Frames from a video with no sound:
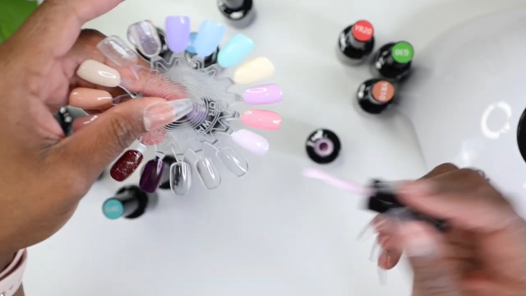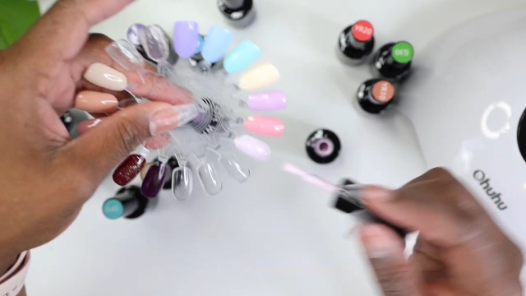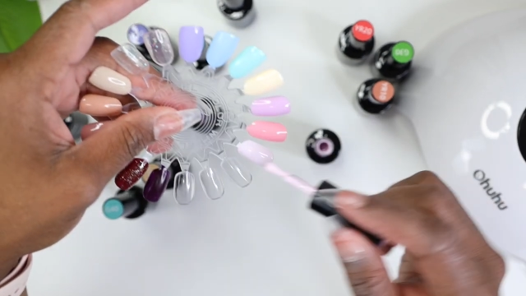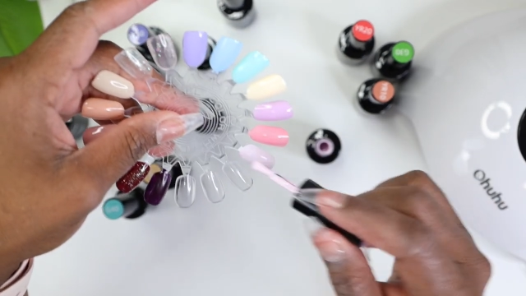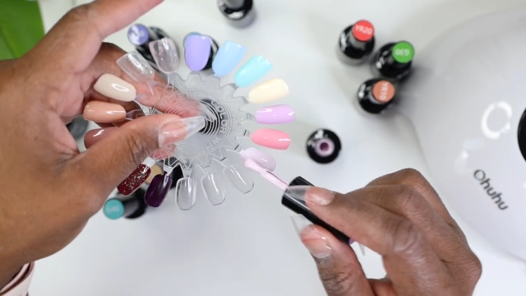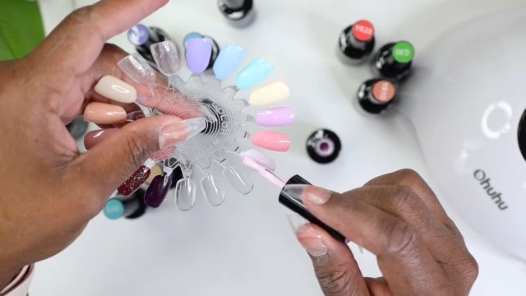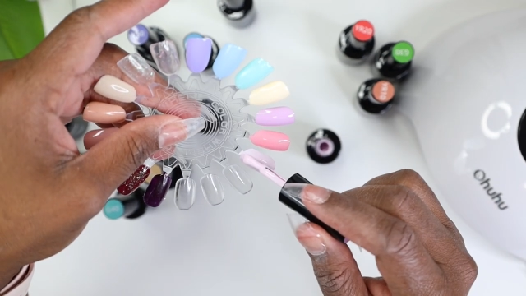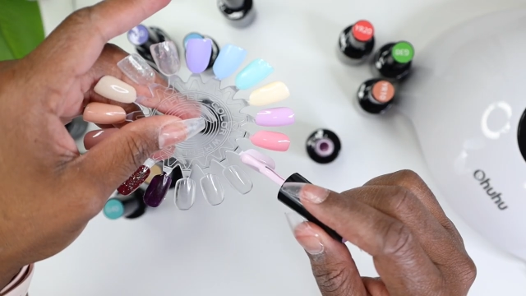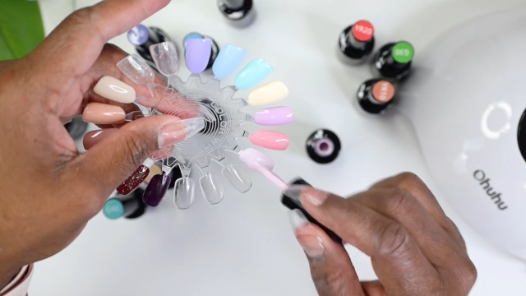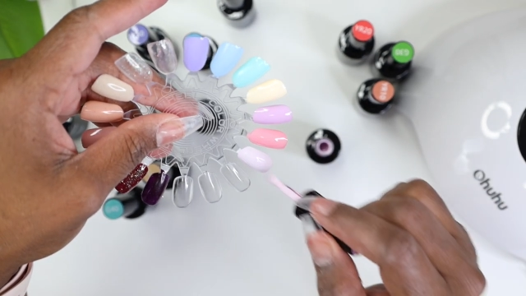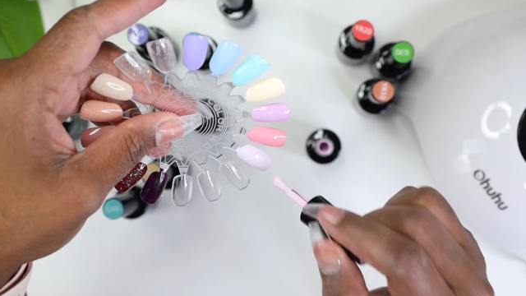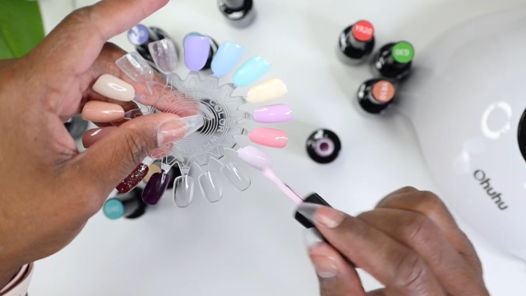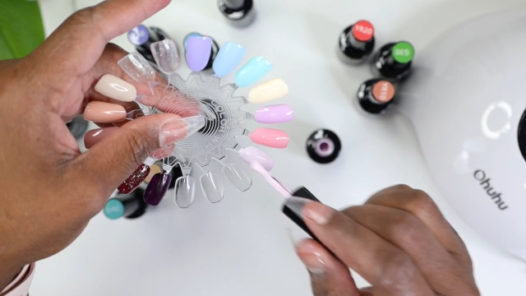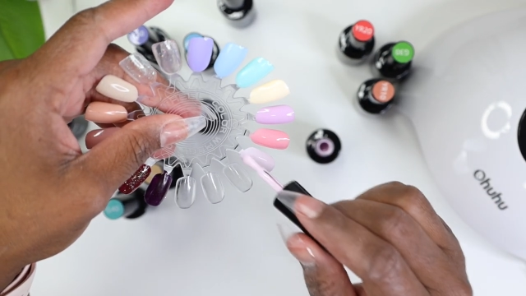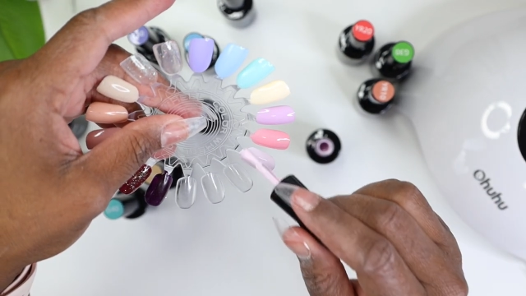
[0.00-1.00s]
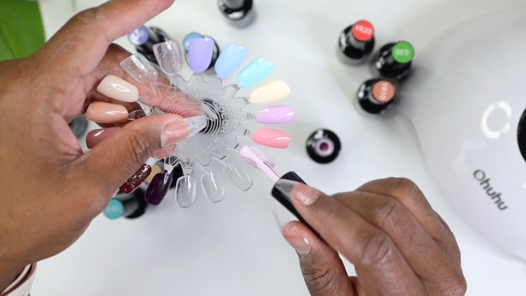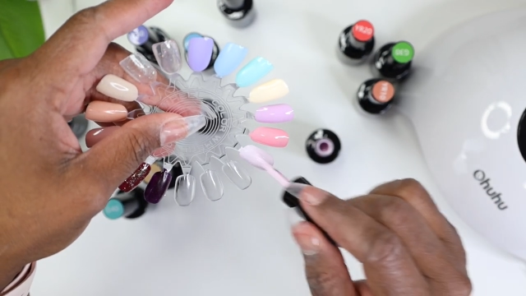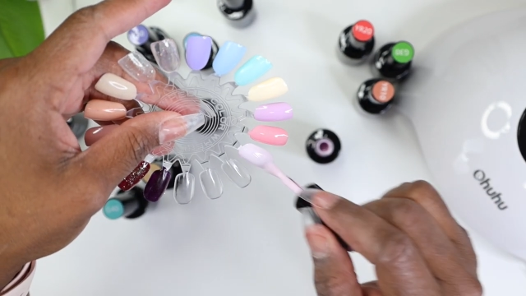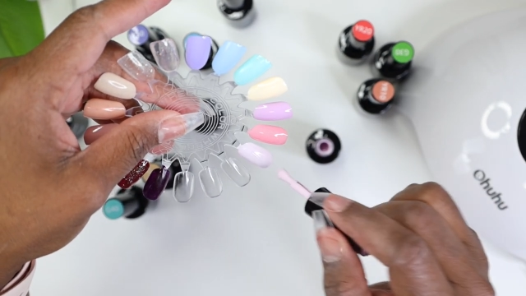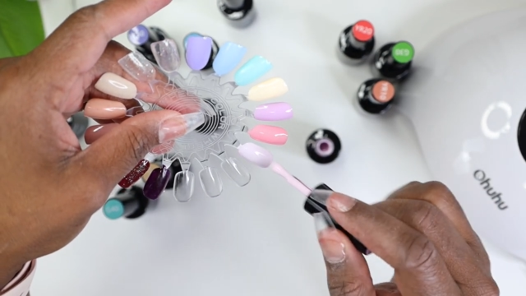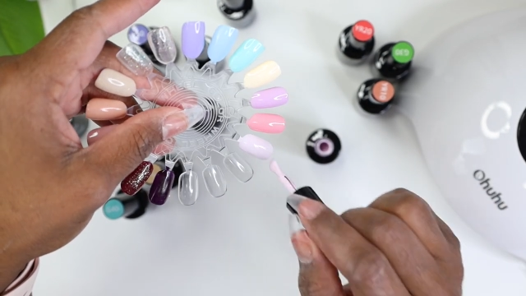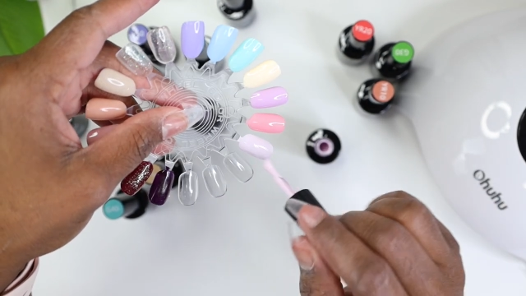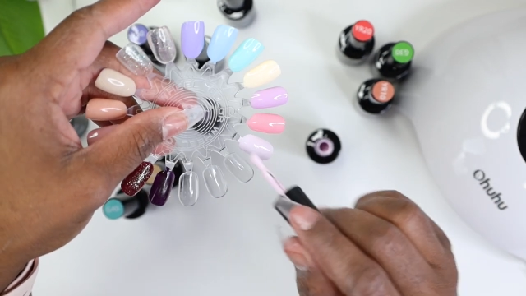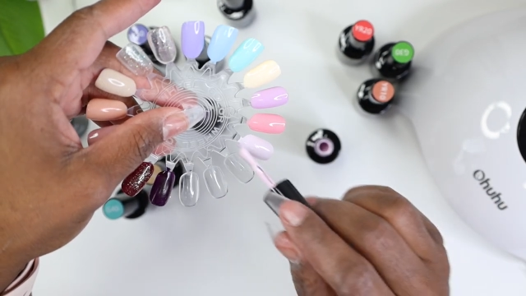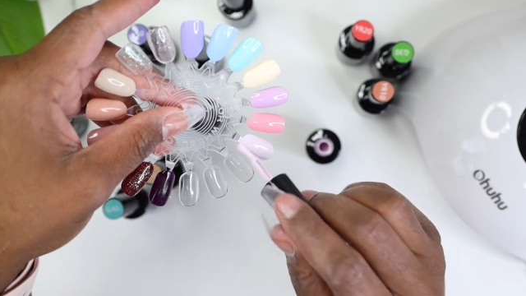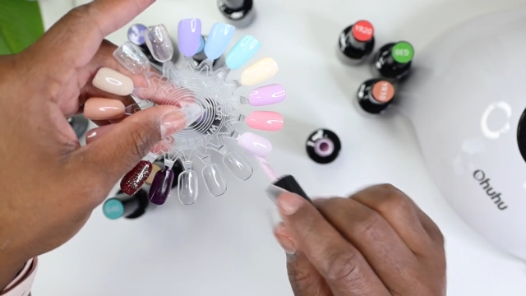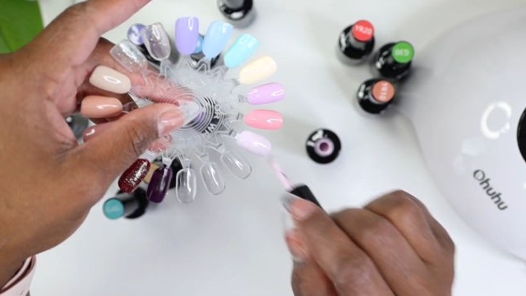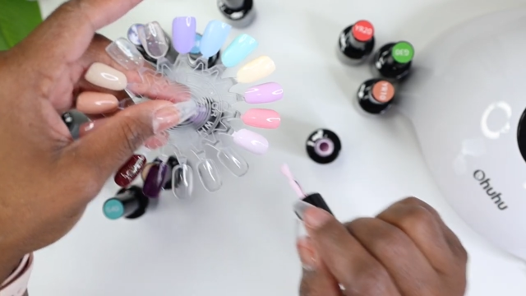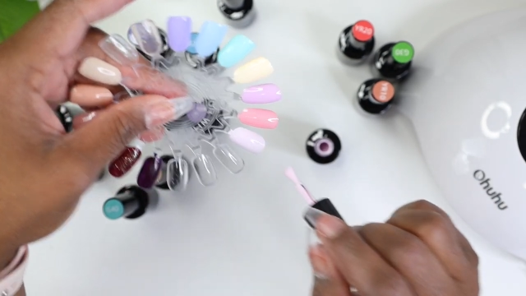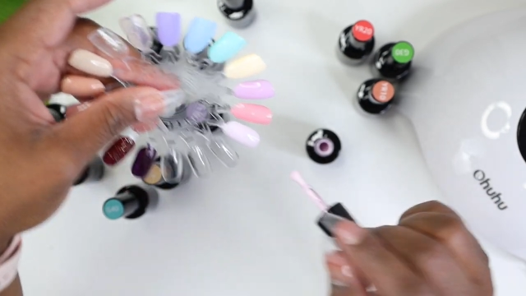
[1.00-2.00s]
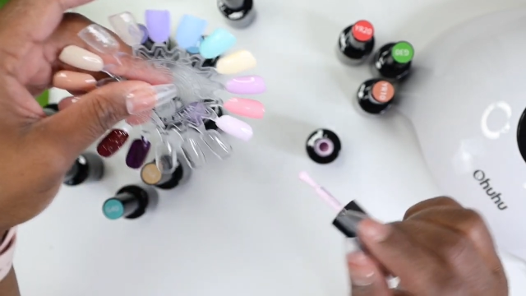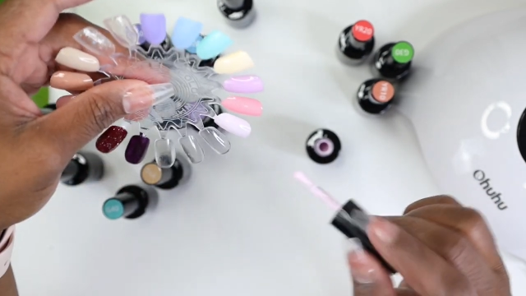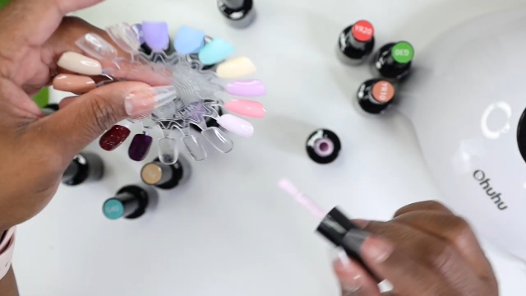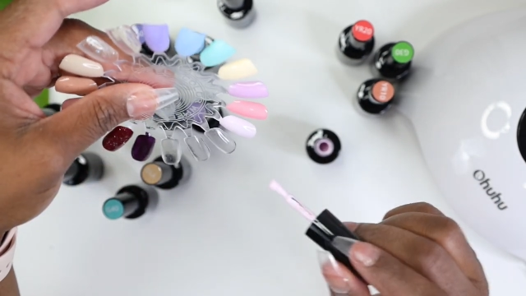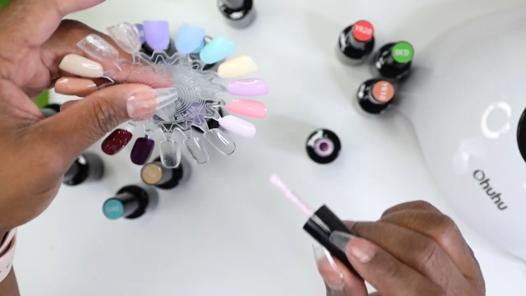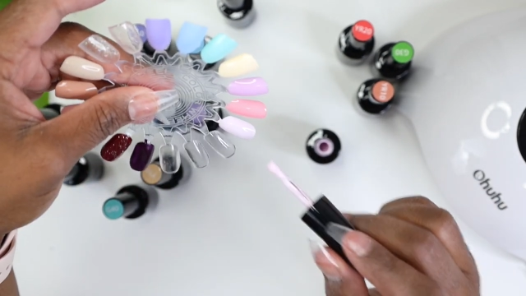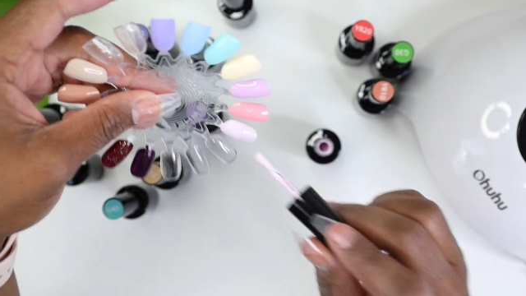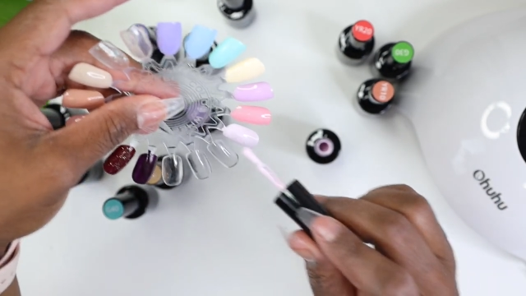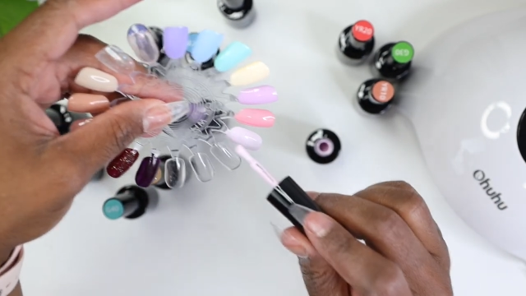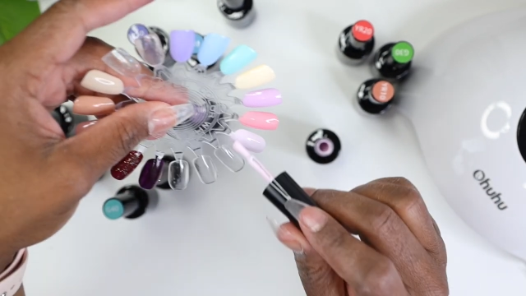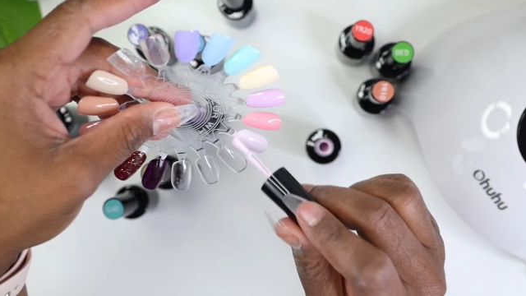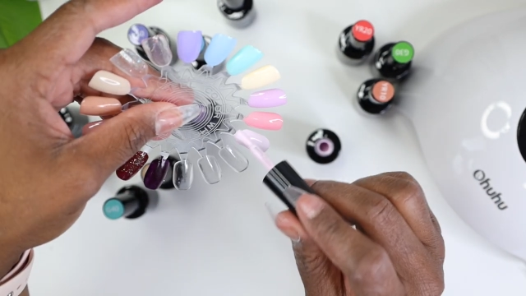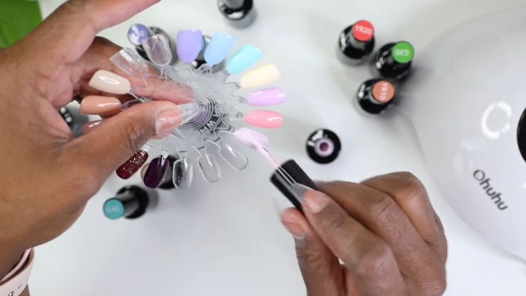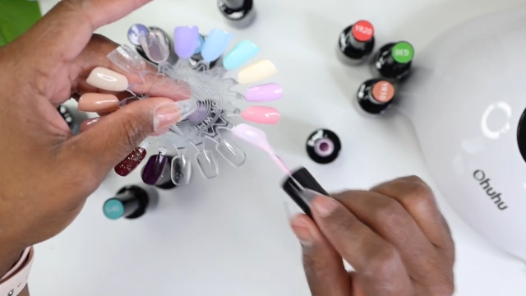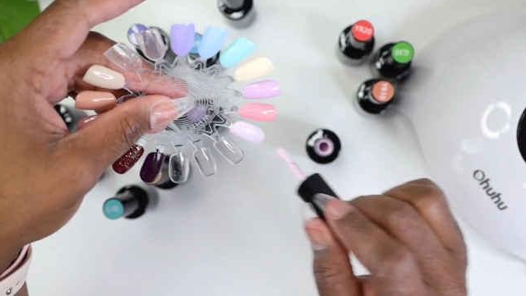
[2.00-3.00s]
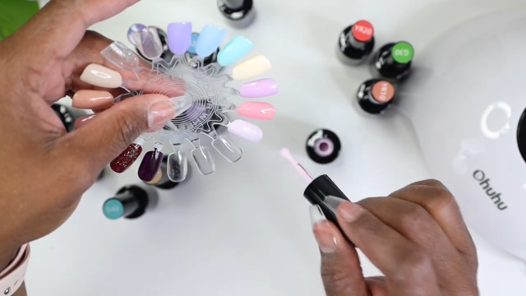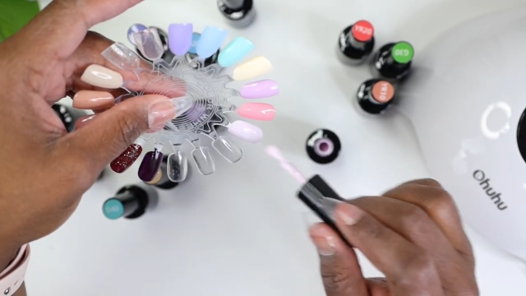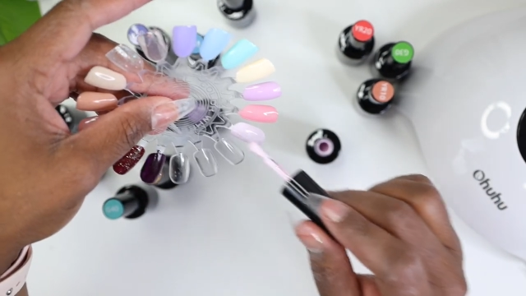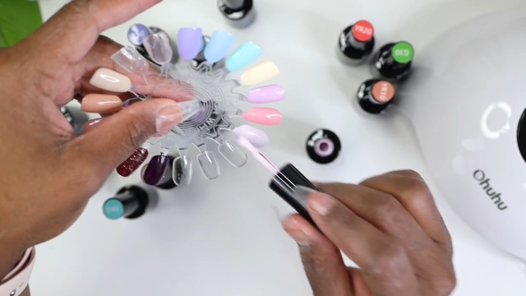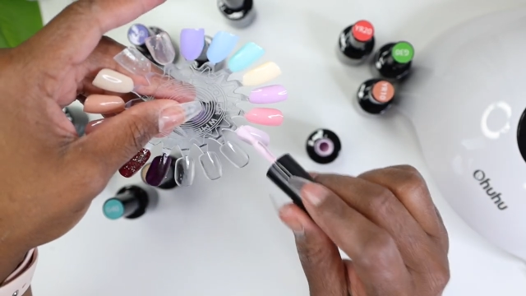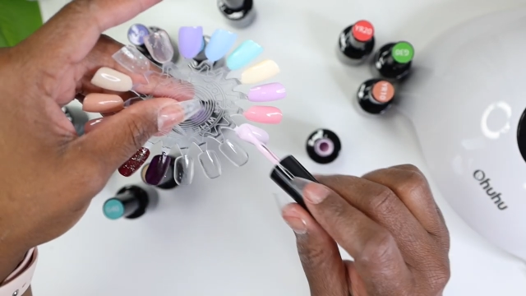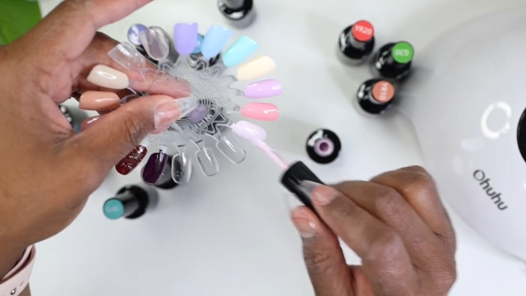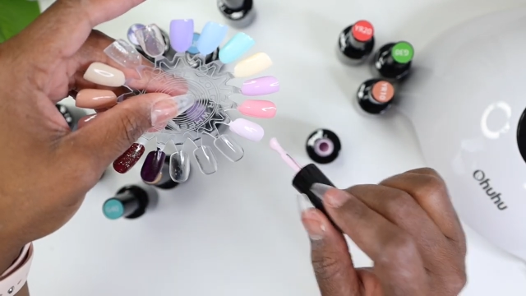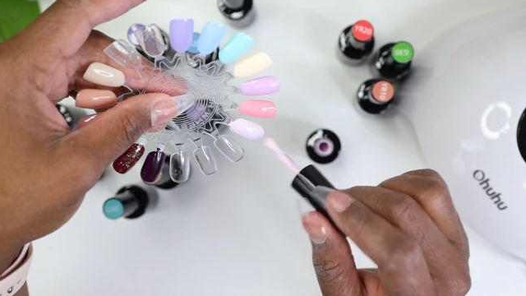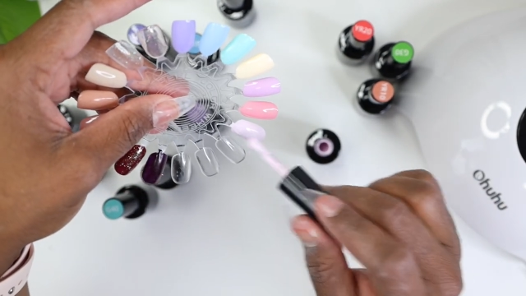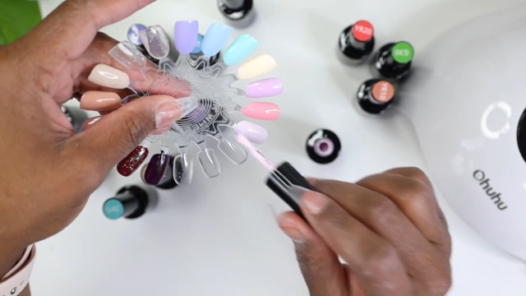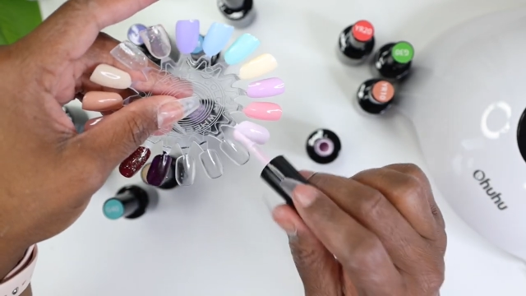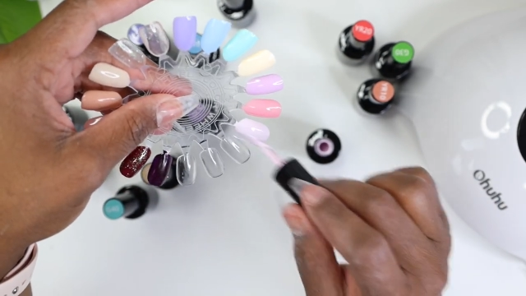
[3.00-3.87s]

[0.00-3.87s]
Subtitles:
No face is visible, so there are no lips to read.